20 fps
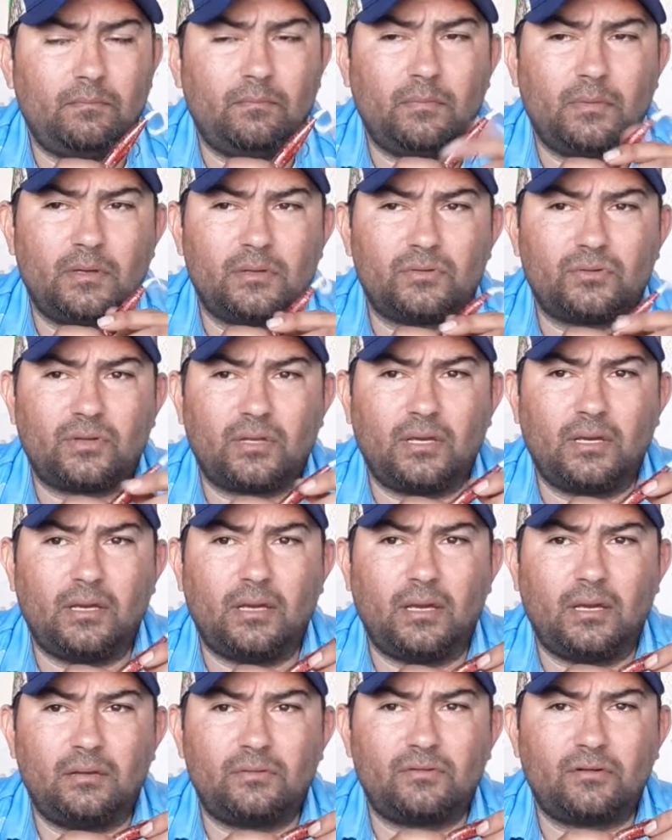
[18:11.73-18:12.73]

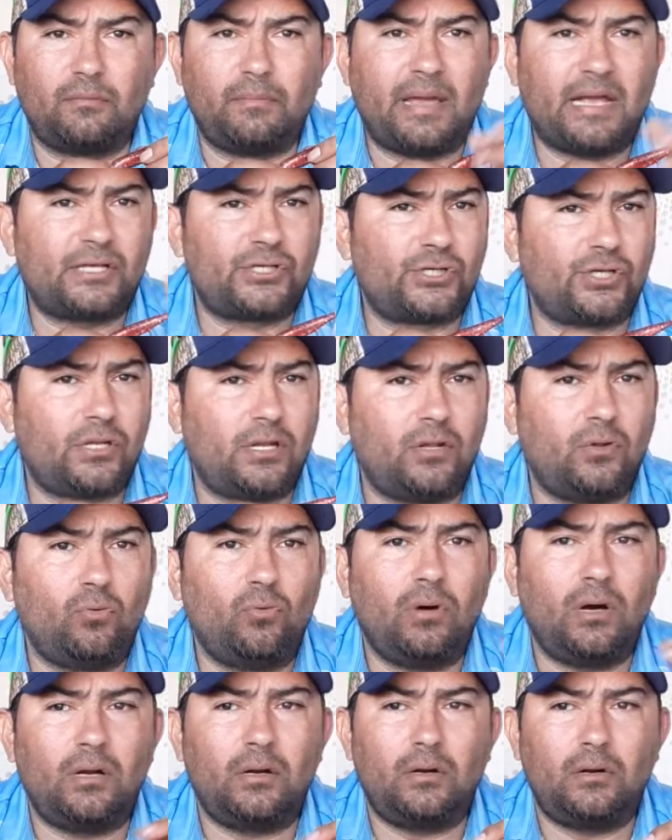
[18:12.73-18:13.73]
some action in the
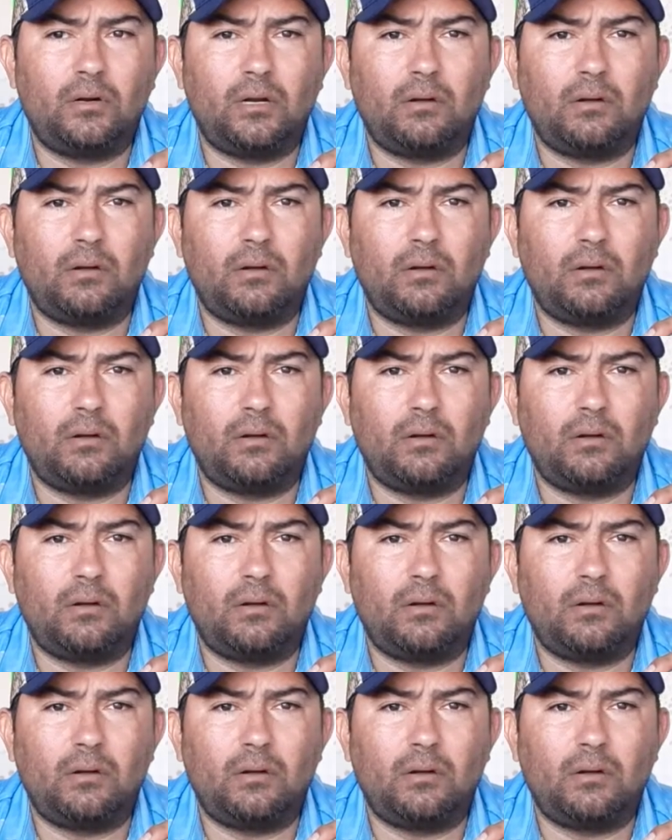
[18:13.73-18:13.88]
water.